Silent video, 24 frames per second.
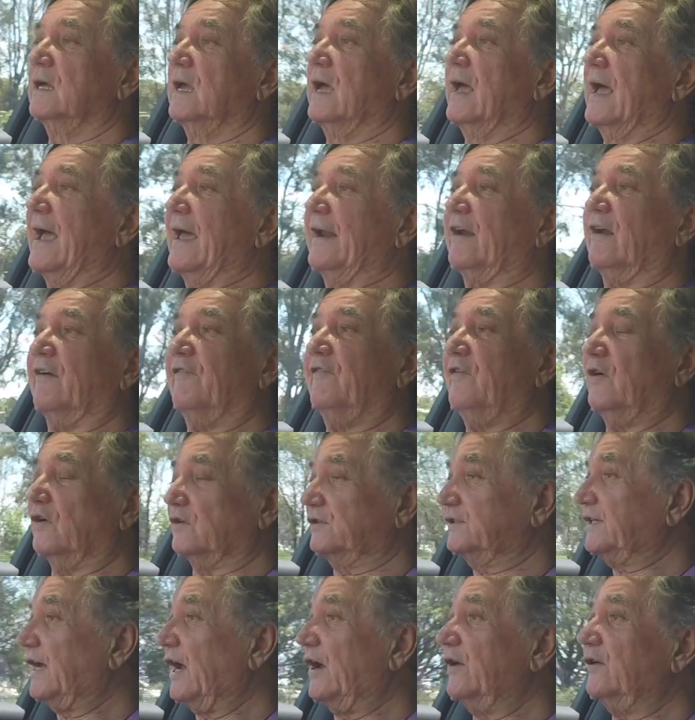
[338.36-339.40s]
and I
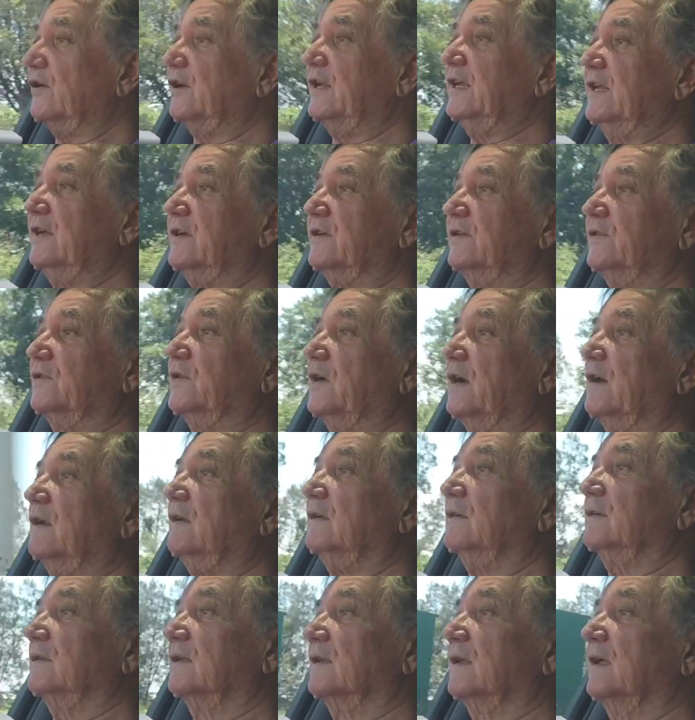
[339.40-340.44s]
felt totally in control.
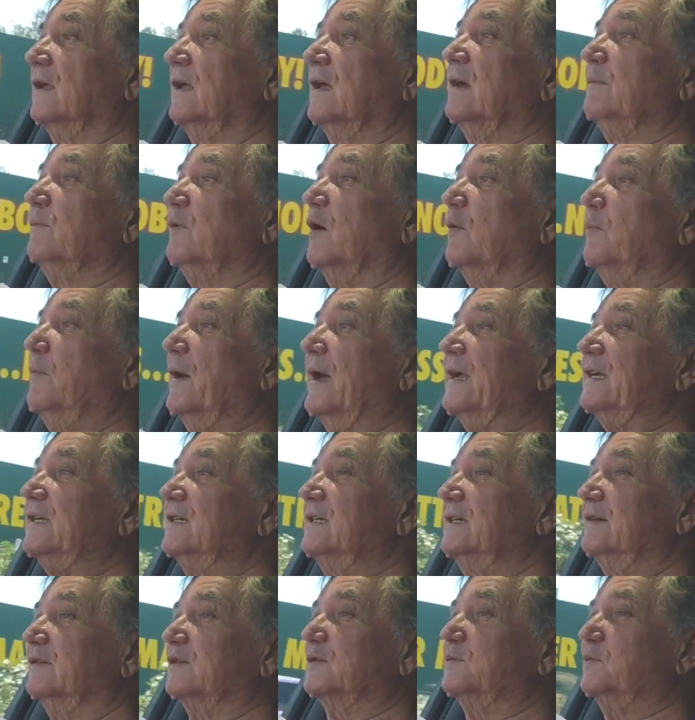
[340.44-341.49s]
My
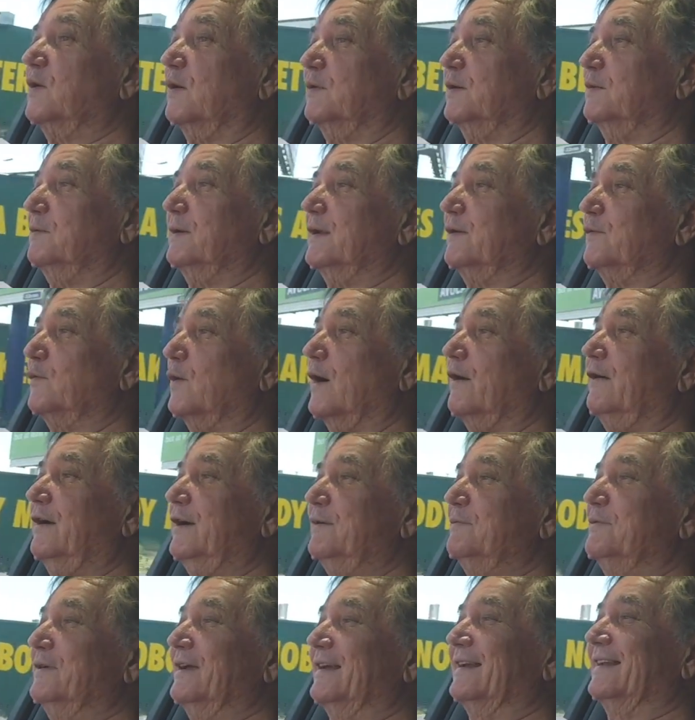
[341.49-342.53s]
passenger was probably a bit worried.
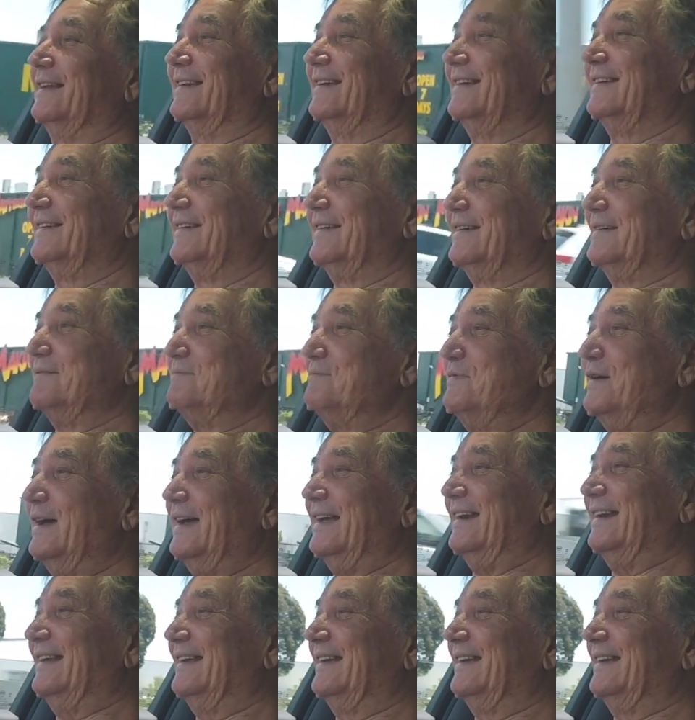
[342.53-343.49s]
But